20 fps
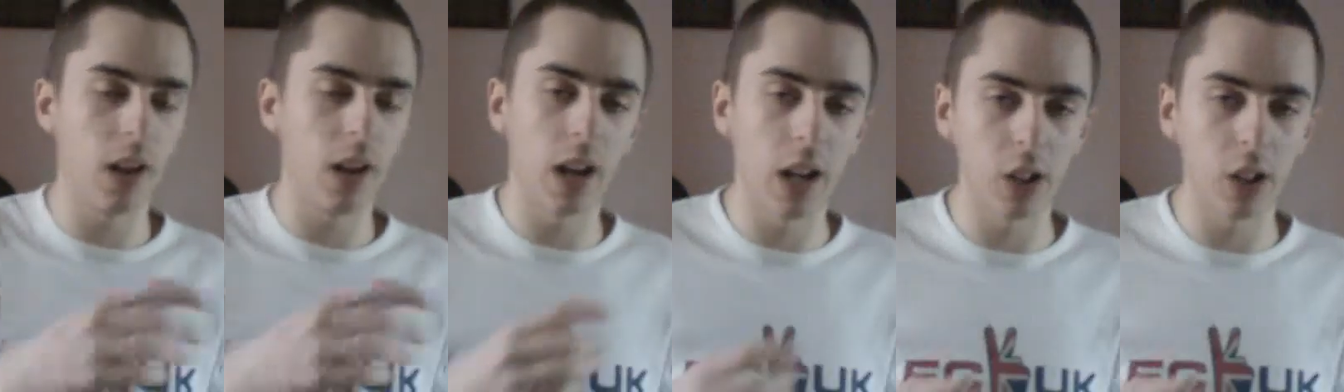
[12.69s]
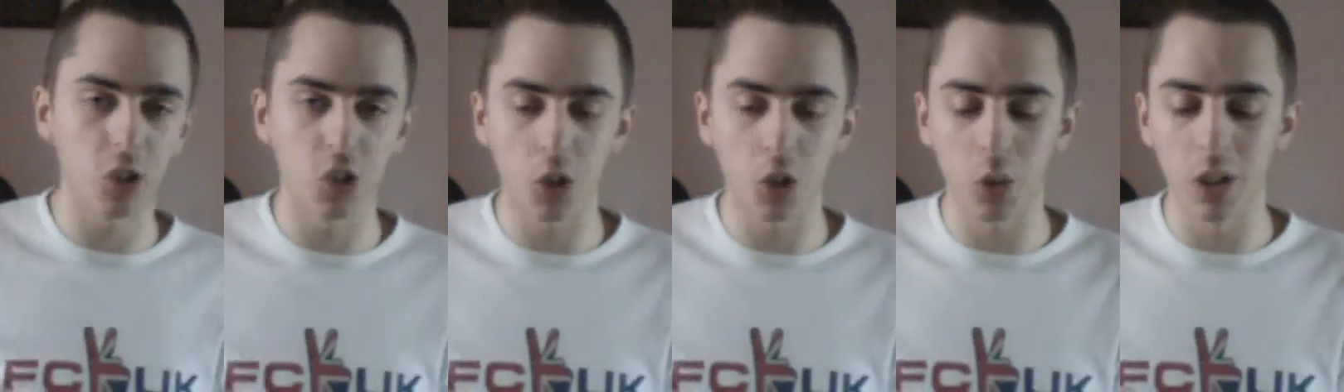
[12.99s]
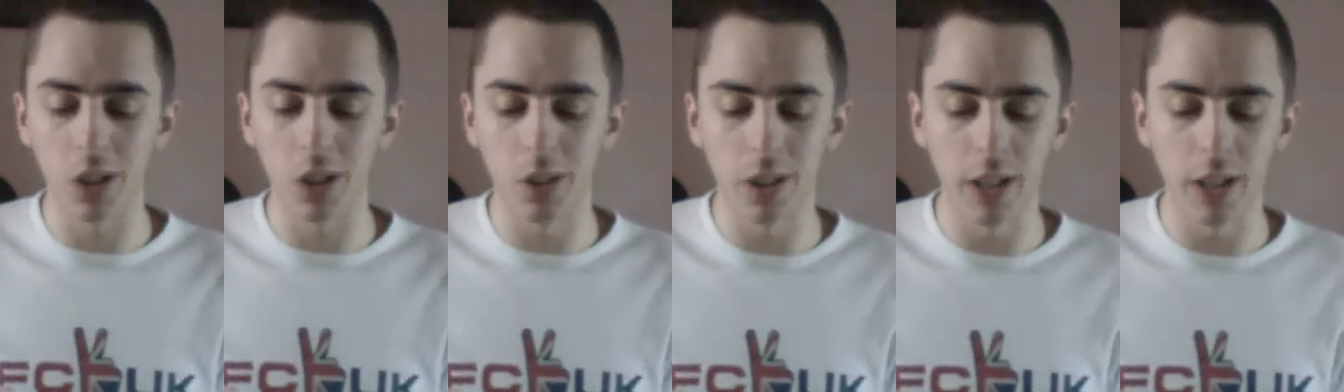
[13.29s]
And show
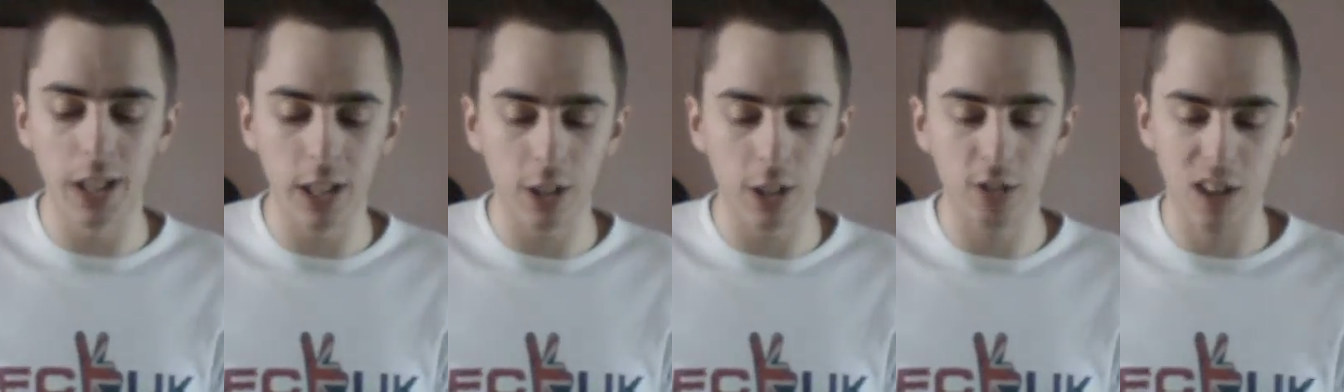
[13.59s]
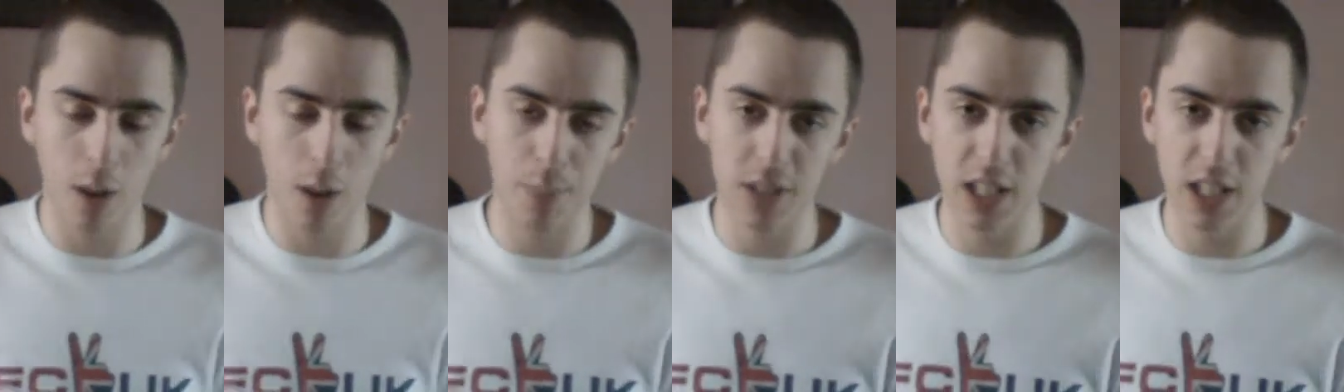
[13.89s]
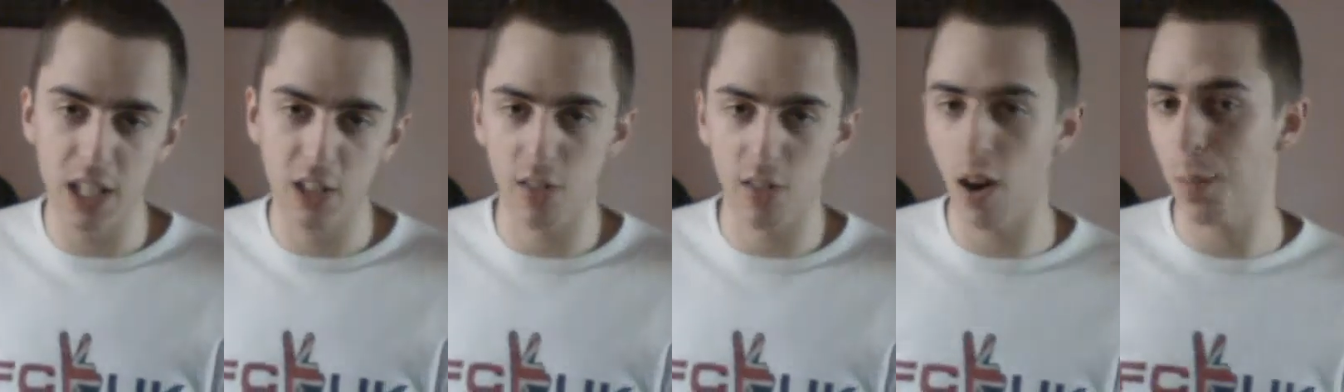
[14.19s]
you the
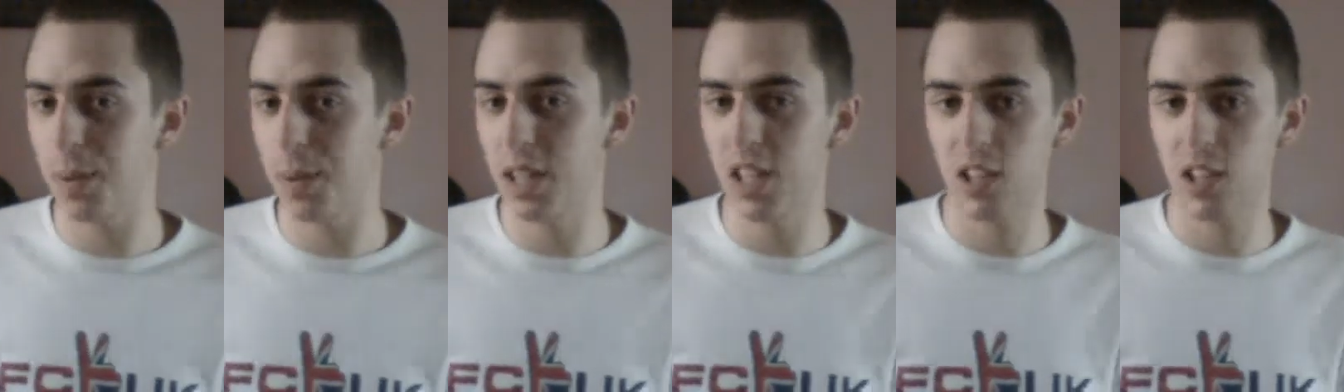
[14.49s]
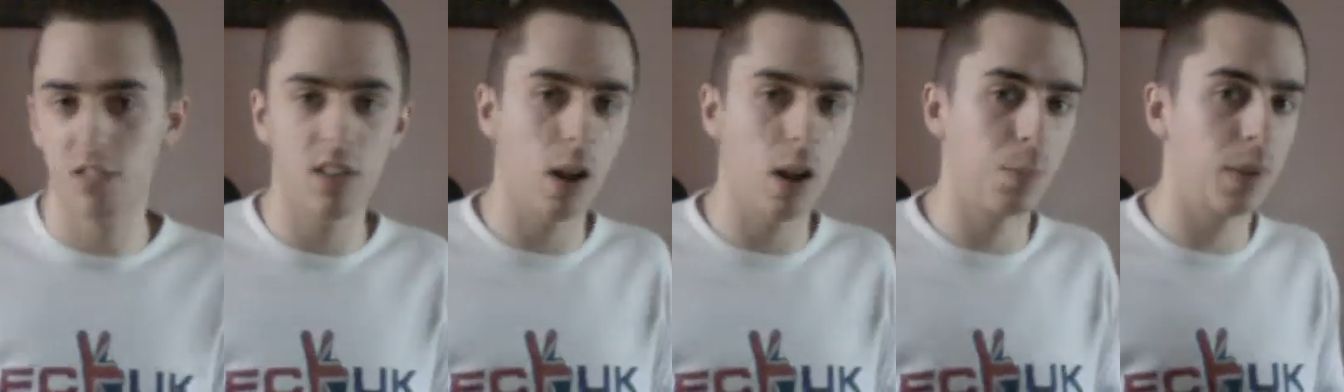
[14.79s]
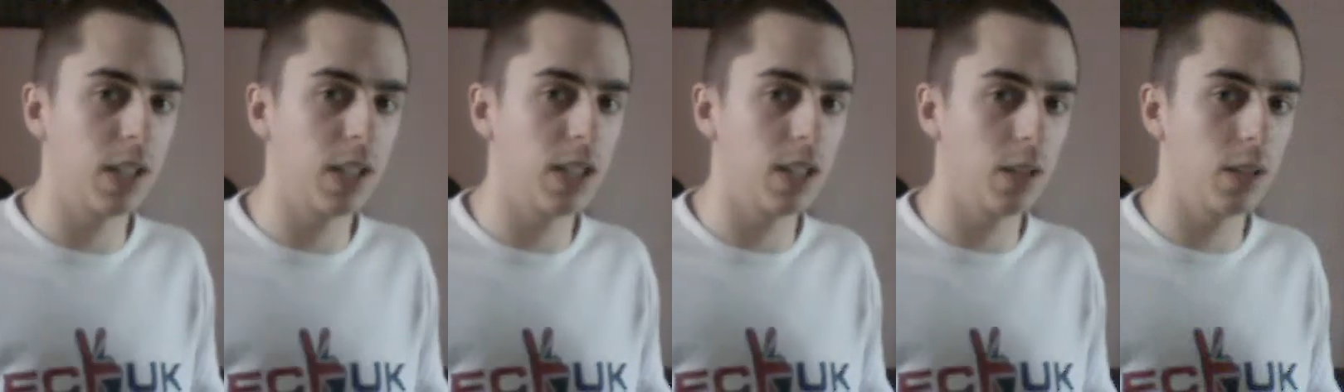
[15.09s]

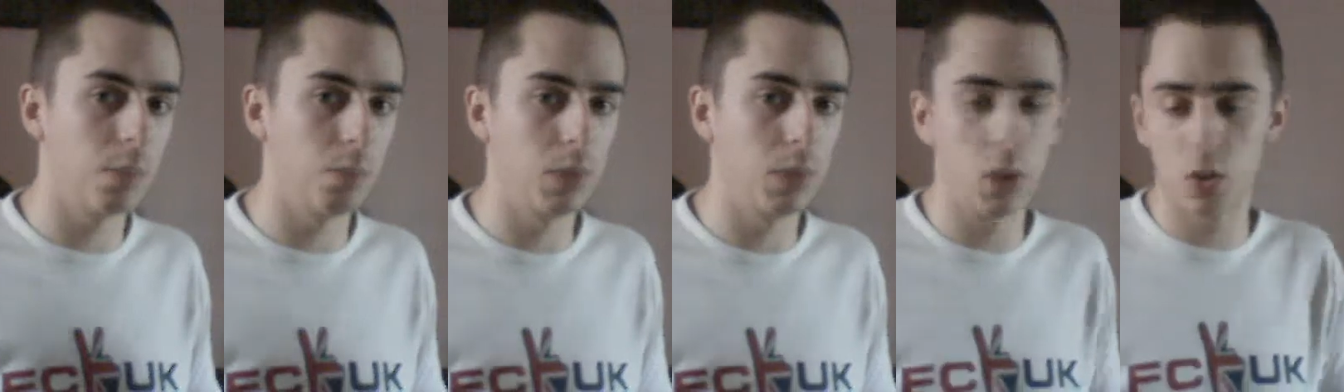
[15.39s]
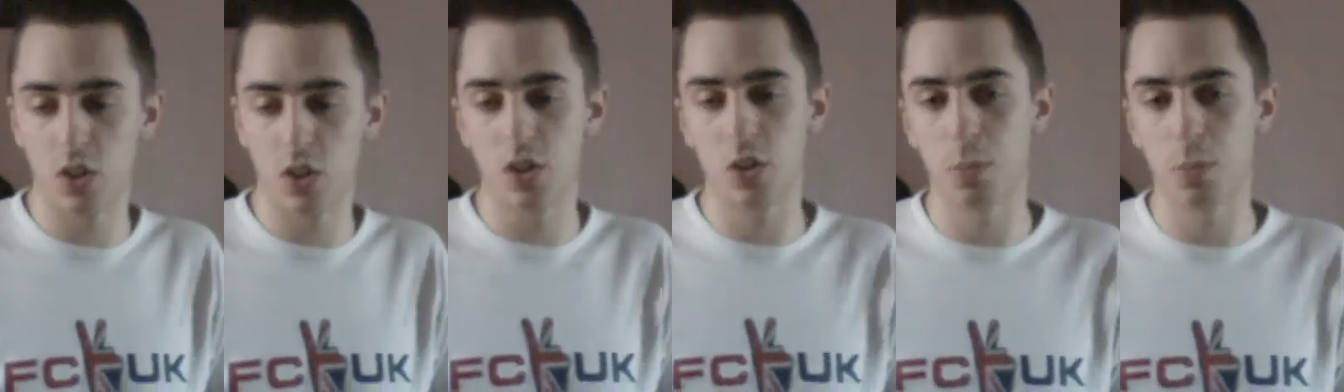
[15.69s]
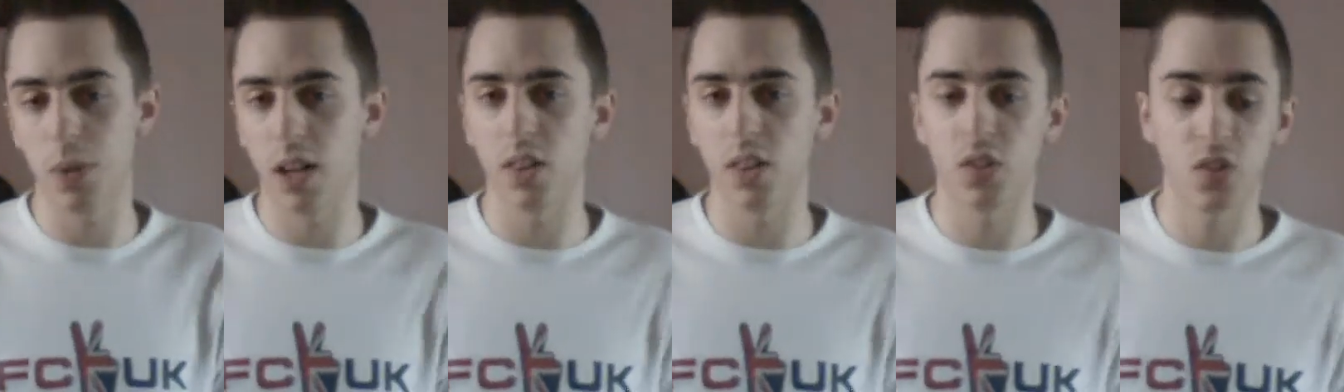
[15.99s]
crappy mutant
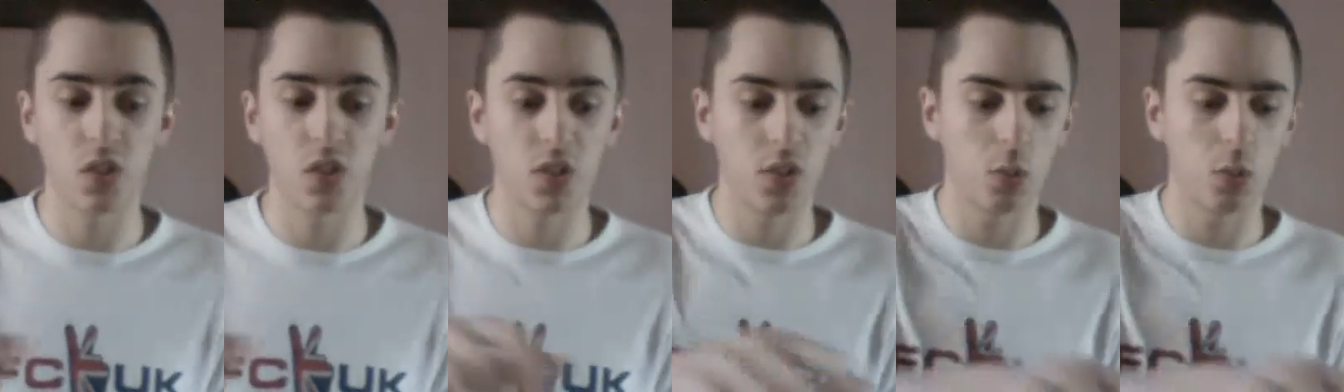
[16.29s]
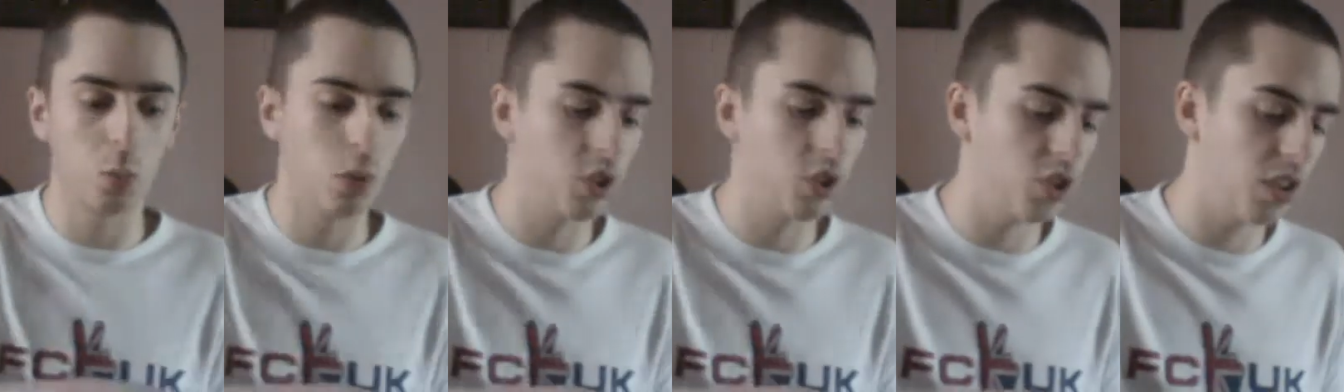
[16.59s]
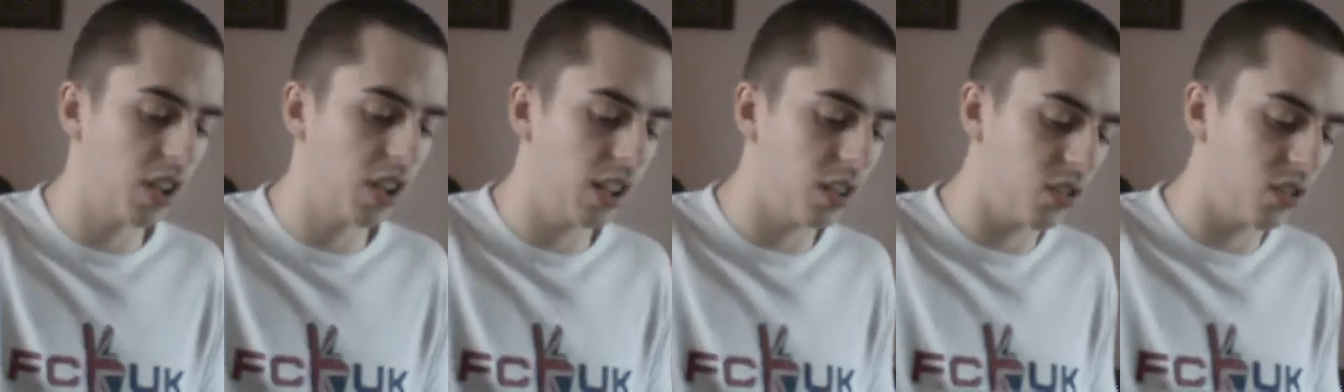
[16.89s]
masks, which
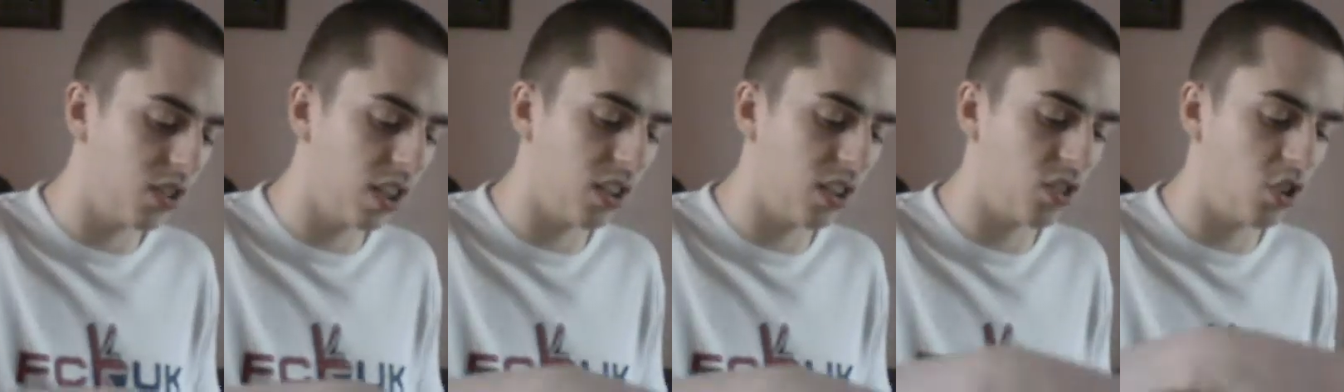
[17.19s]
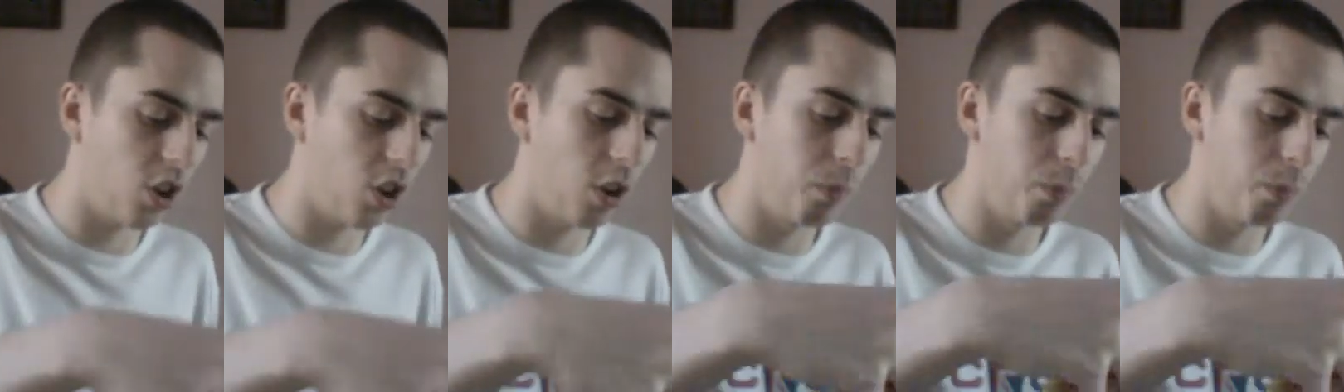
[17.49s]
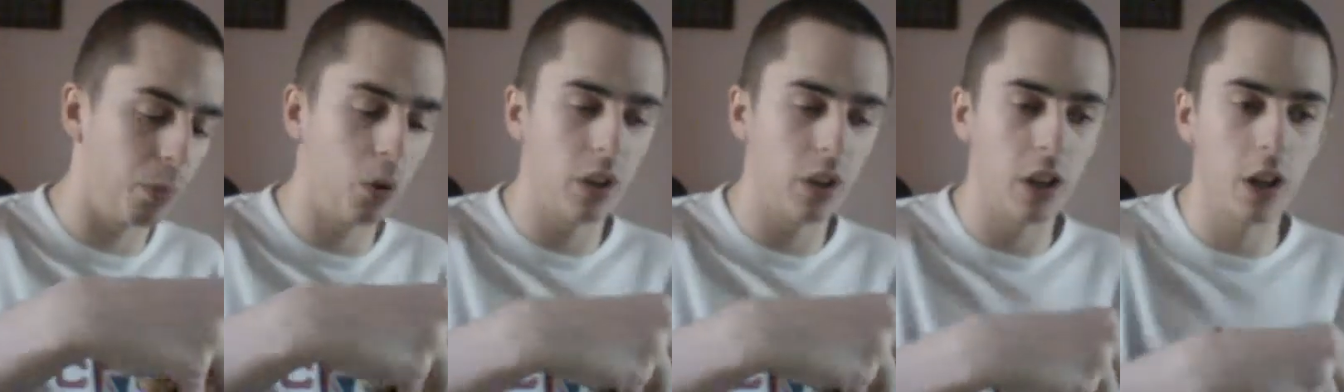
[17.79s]
they insist on
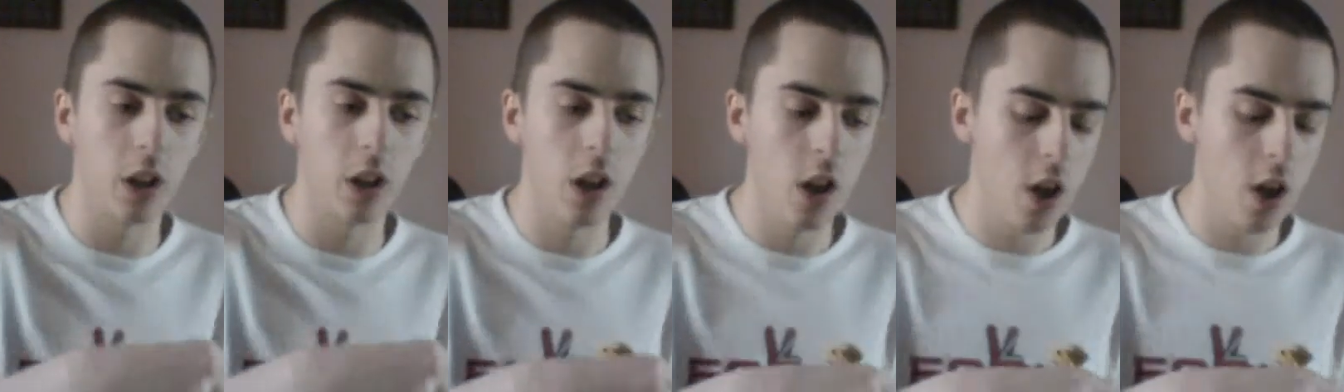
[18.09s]
putting